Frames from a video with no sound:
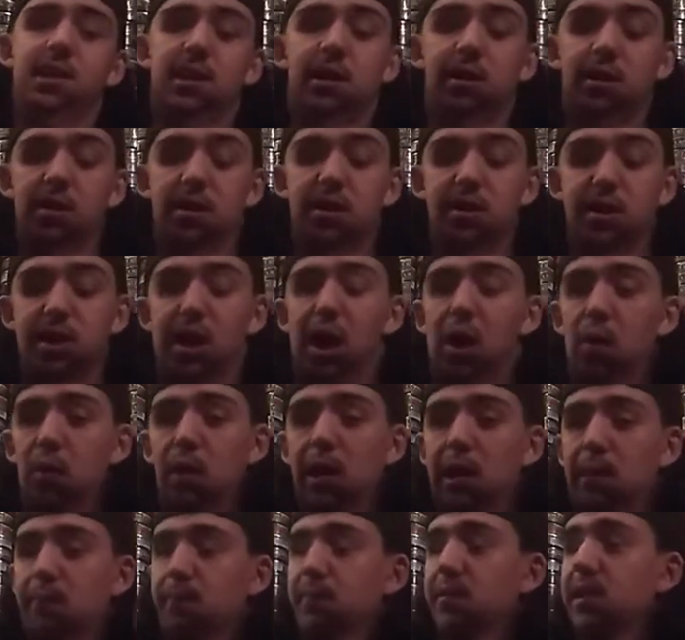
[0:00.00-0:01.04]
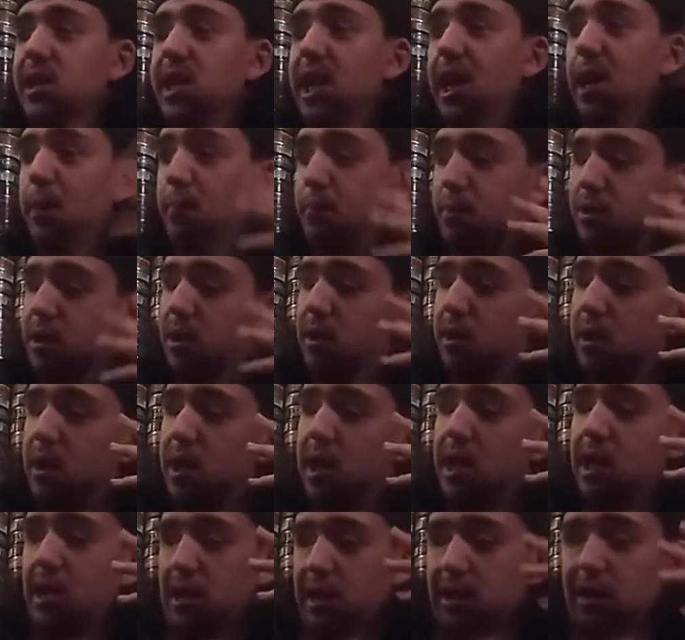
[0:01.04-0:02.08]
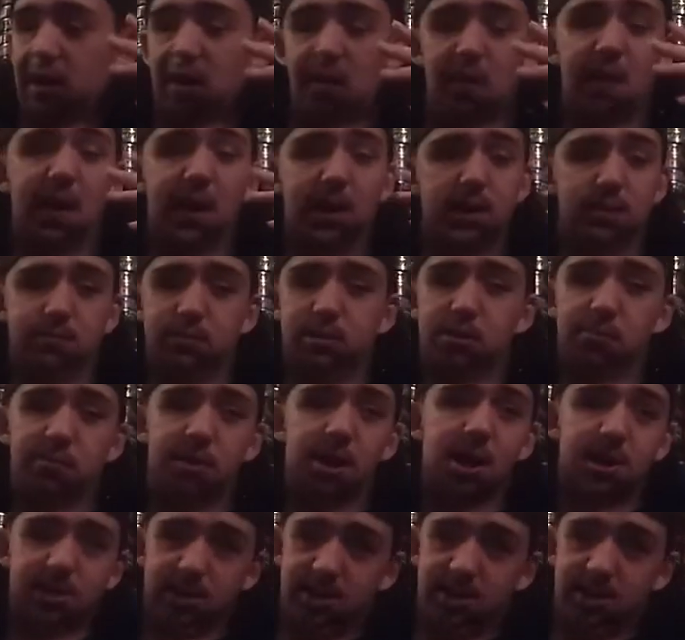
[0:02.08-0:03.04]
They're gonna know that I've dipped. They're gonna think I'm some kind